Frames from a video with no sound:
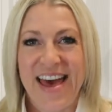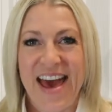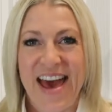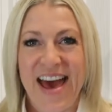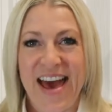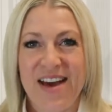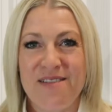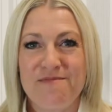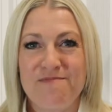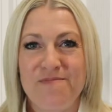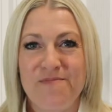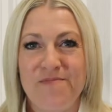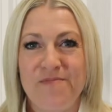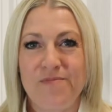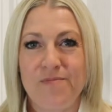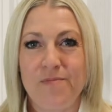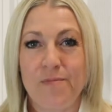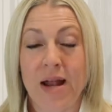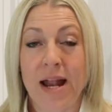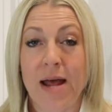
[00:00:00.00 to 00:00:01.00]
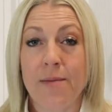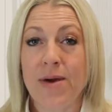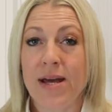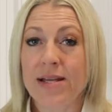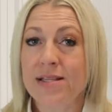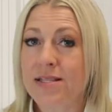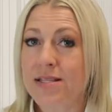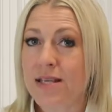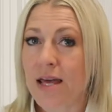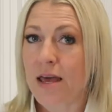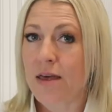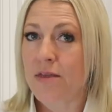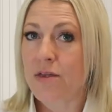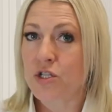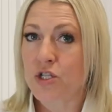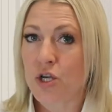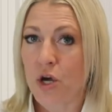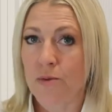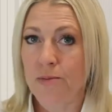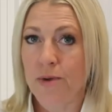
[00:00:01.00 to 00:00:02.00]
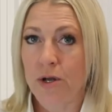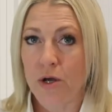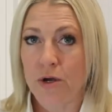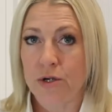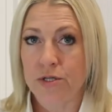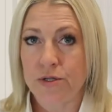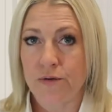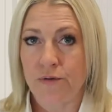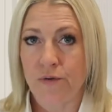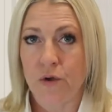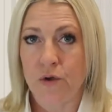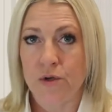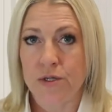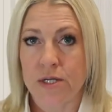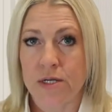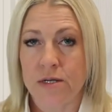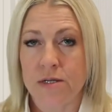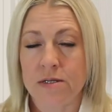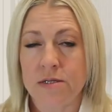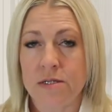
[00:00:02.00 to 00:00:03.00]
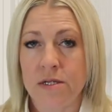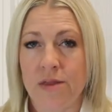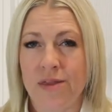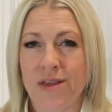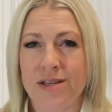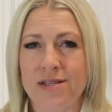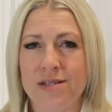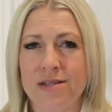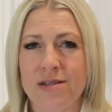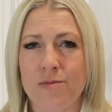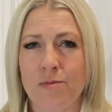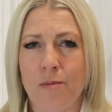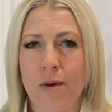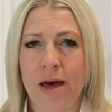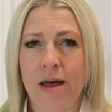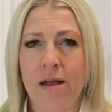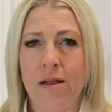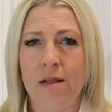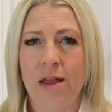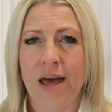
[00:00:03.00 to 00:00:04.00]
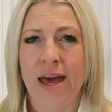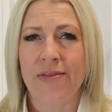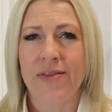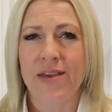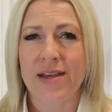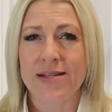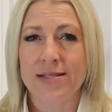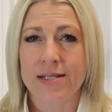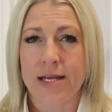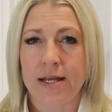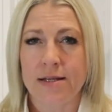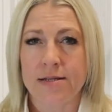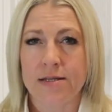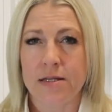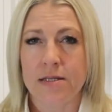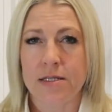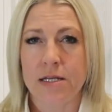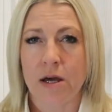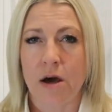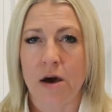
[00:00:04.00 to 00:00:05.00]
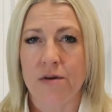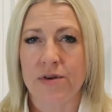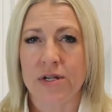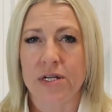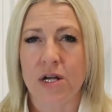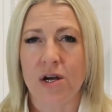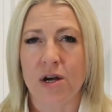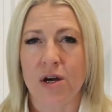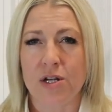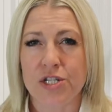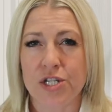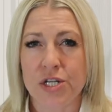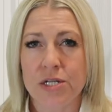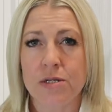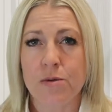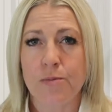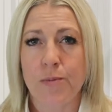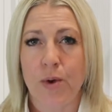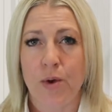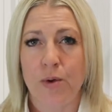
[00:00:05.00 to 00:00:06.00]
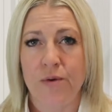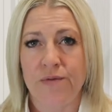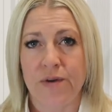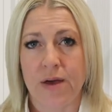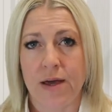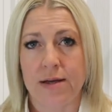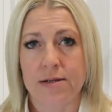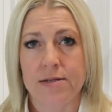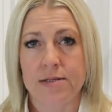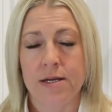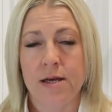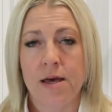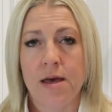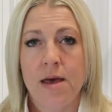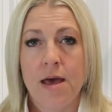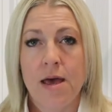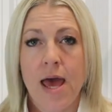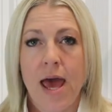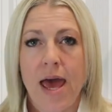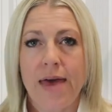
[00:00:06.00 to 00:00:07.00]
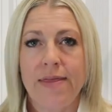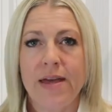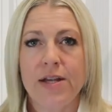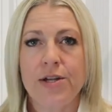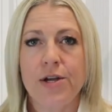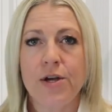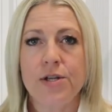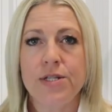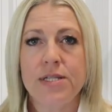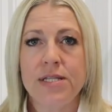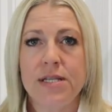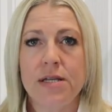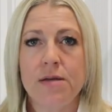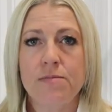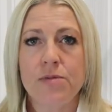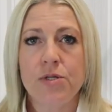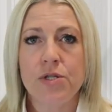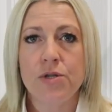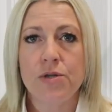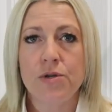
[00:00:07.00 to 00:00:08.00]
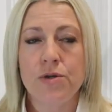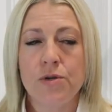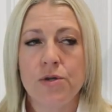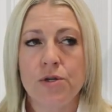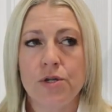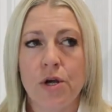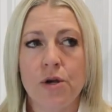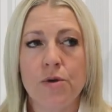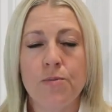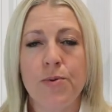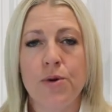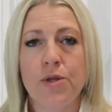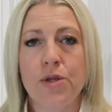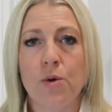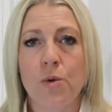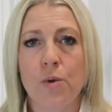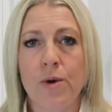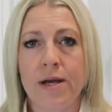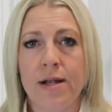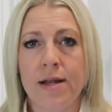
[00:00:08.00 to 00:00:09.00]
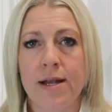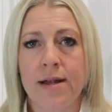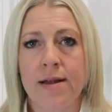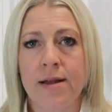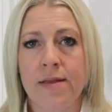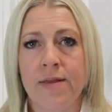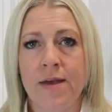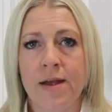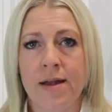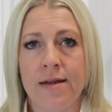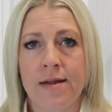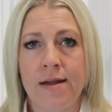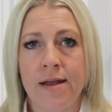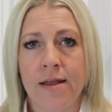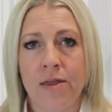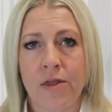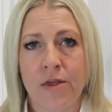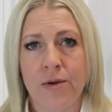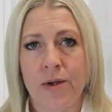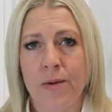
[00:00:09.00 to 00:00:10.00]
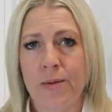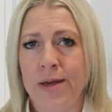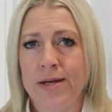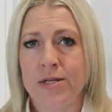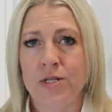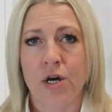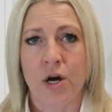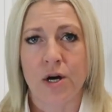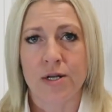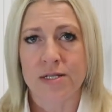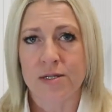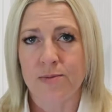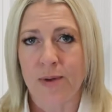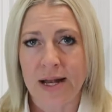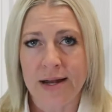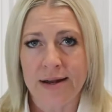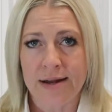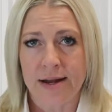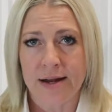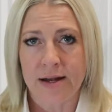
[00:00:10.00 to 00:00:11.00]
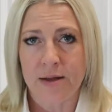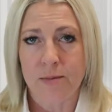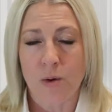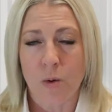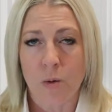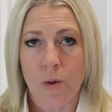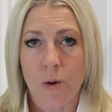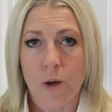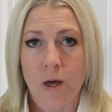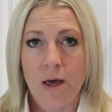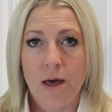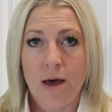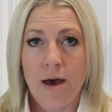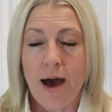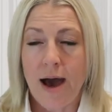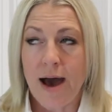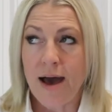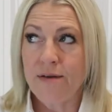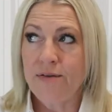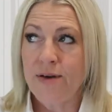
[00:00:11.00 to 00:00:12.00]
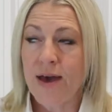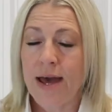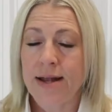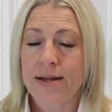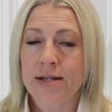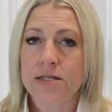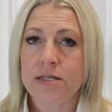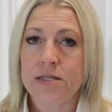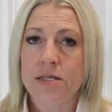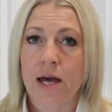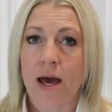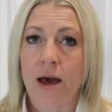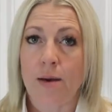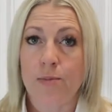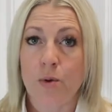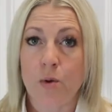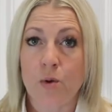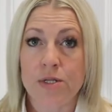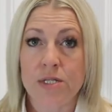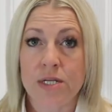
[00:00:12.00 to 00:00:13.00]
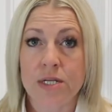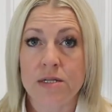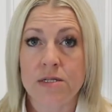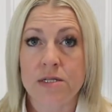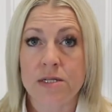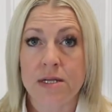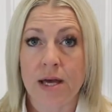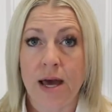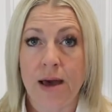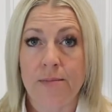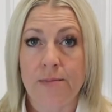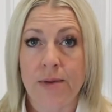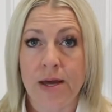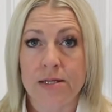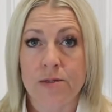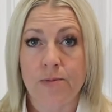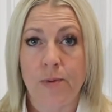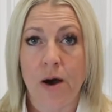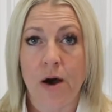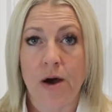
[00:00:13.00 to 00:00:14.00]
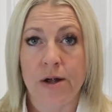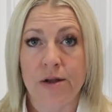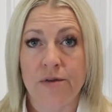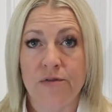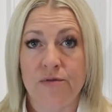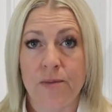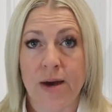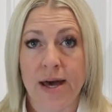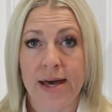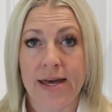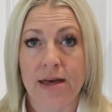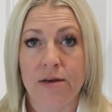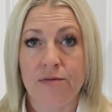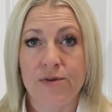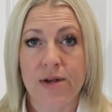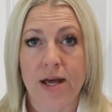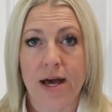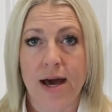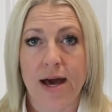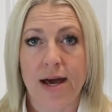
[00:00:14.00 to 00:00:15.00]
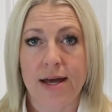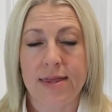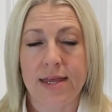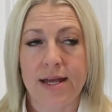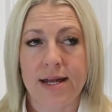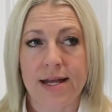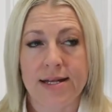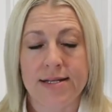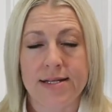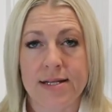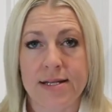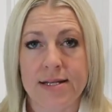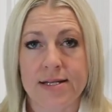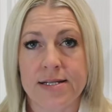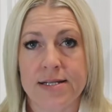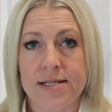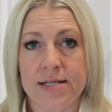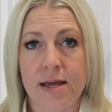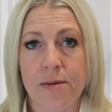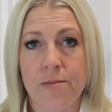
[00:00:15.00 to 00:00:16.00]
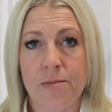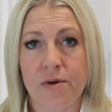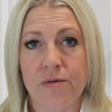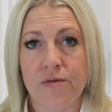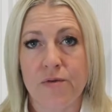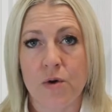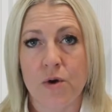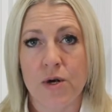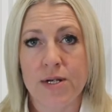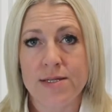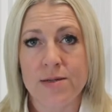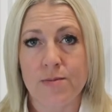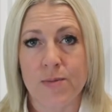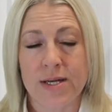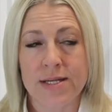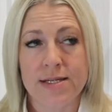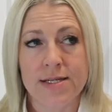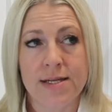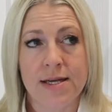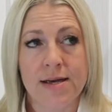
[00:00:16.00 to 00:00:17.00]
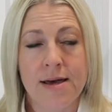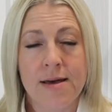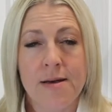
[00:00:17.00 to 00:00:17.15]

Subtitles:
But I must say, the Jo Malone diffusers, the smell and the intensity of it are just perfect. And they don't seem to, you don't put the oil in and then in 3 weeks you can't smell it anymore. I've had it, I bought it as part of my gift guide that I did in December for Christmas.